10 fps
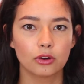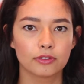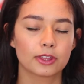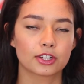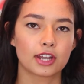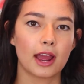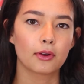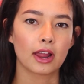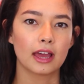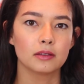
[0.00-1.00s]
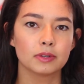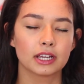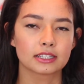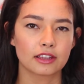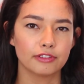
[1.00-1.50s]
over the shower head
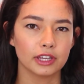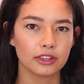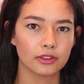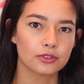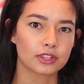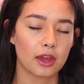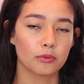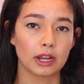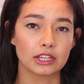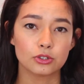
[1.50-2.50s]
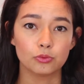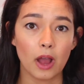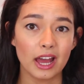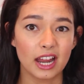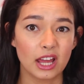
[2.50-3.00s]
because I feel like those get way too wet